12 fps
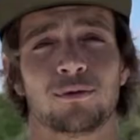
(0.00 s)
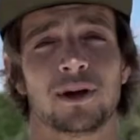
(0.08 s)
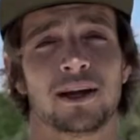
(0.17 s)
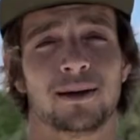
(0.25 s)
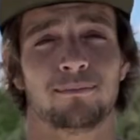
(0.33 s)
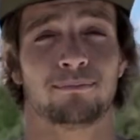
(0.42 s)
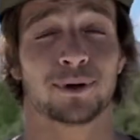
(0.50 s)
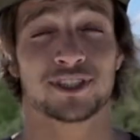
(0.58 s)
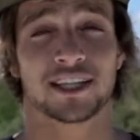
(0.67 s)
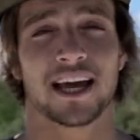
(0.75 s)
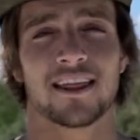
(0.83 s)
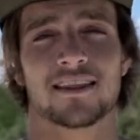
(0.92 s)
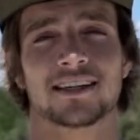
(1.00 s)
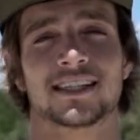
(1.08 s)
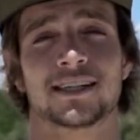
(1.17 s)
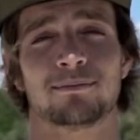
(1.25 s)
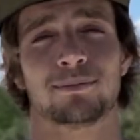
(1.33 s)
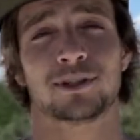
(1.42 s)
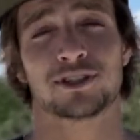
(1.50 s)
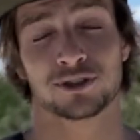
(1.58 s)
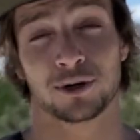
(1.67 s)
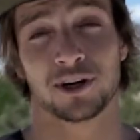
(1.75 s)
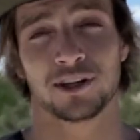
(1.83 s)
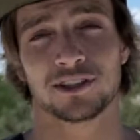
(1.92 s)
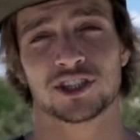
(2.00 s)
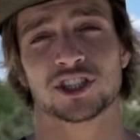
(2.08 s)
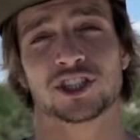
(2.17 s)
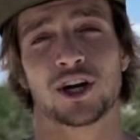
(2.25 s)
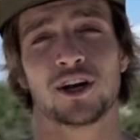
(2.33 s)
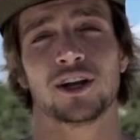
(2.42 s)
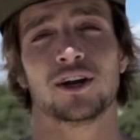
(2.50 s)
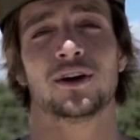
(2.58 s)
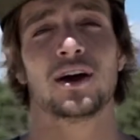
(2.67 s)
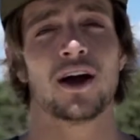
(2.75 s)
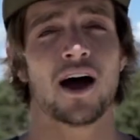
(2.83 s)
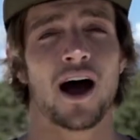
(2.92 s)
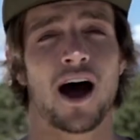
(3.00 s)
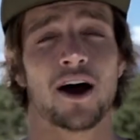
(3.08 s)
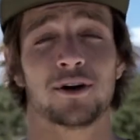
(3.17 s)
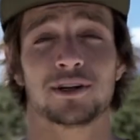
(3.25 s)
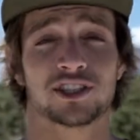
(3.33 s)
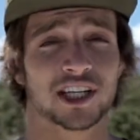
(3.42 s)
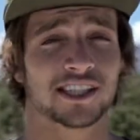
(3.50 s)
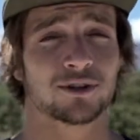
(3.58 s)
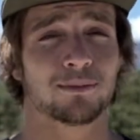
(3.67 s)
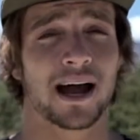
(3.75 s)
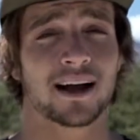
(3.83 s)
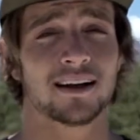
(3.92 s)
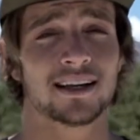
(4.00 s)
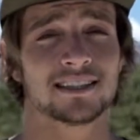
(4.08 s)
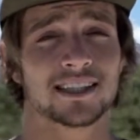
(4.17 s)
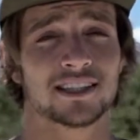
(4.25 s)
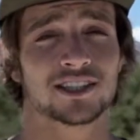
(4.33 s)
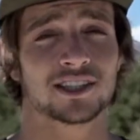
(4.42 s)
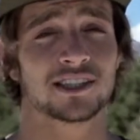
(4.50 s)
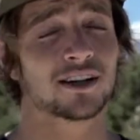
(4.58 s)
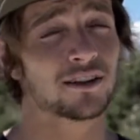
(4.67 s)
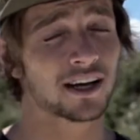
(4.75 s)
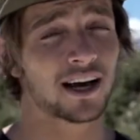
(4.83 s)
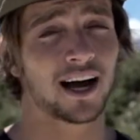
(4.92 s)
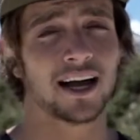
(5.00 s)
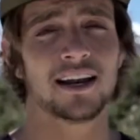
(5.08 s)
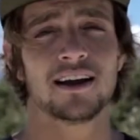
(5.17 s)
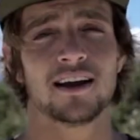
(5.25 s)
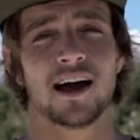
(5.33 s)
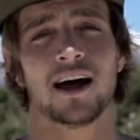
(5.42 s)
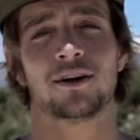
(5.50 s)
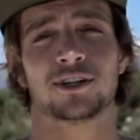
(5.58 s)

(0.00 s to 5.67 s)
We put together this simple tutorial just showing you how to adjust your backline tensions on the kite and